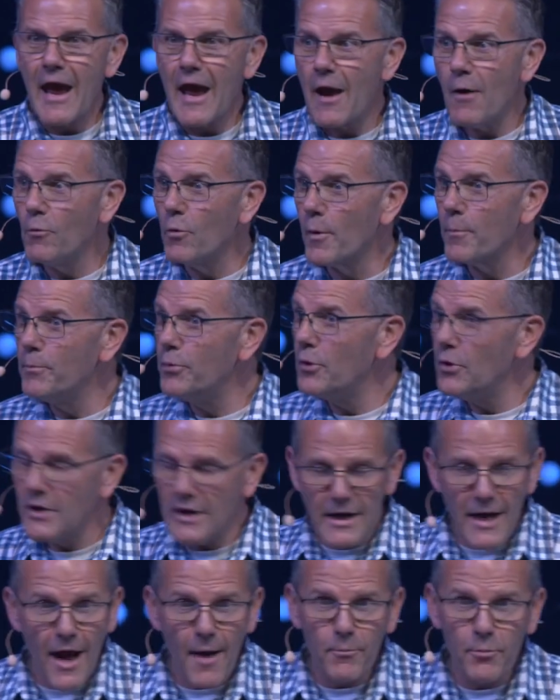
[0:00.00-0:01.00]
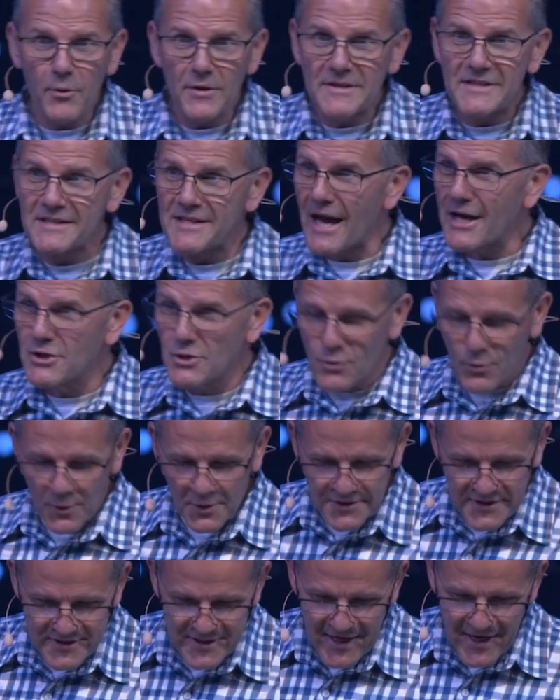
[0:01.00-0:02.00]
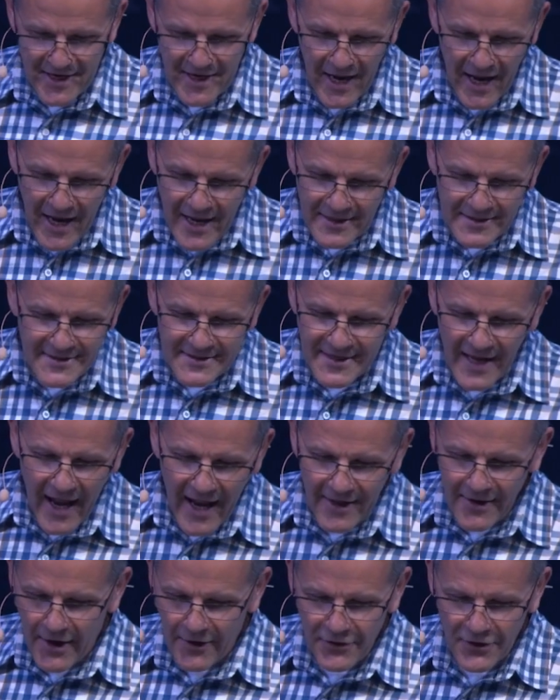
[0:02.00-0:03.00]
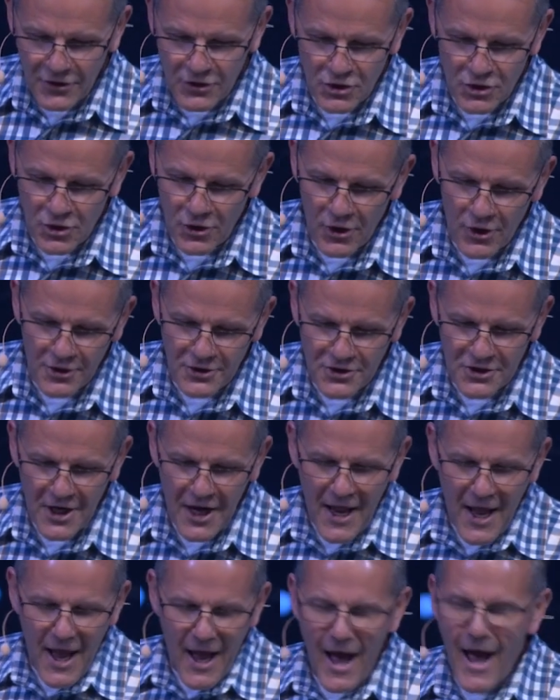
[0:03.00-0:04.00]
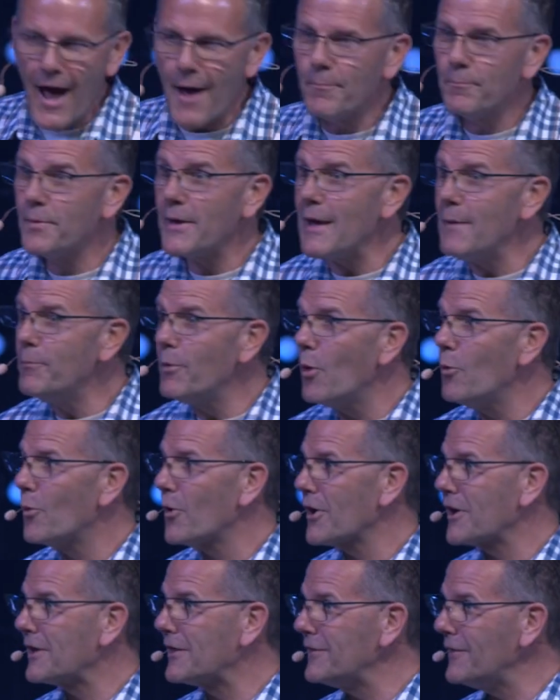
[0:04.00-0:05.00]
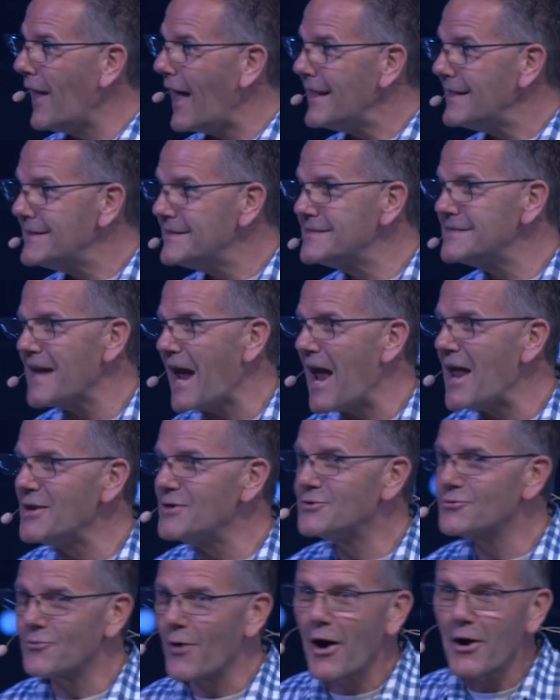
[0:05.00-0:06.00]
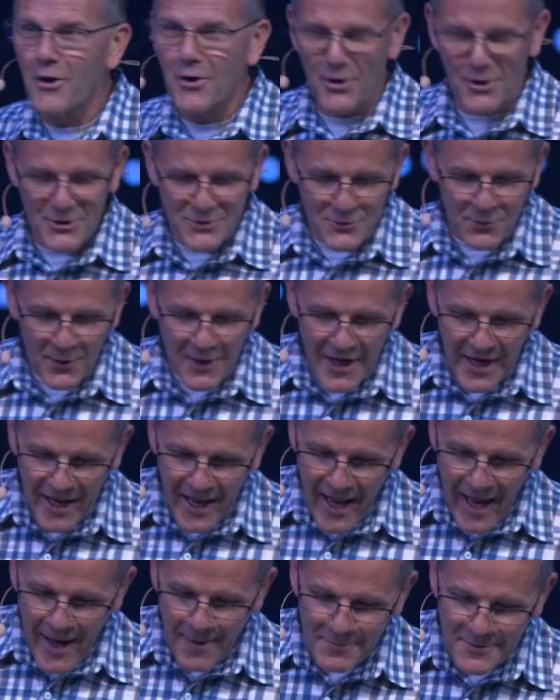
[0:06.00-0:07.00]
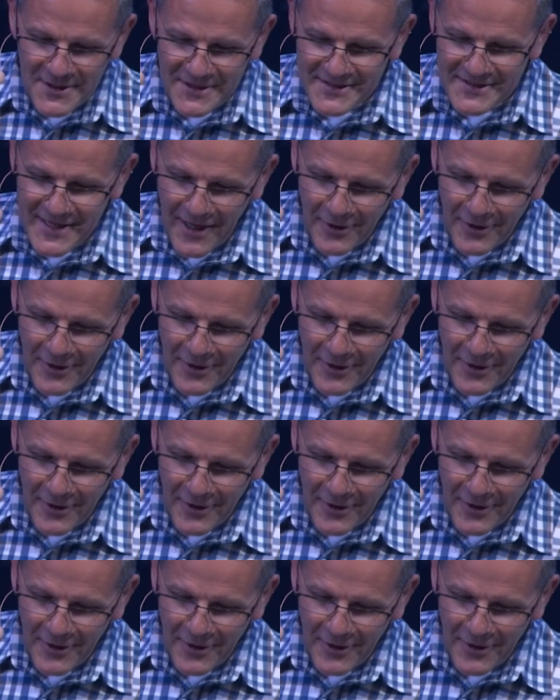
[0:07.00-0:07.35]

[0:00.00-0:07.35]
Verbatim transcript: They were putting up with sexual sin inside the church. Uh, people were gluttons and drunkards when it came to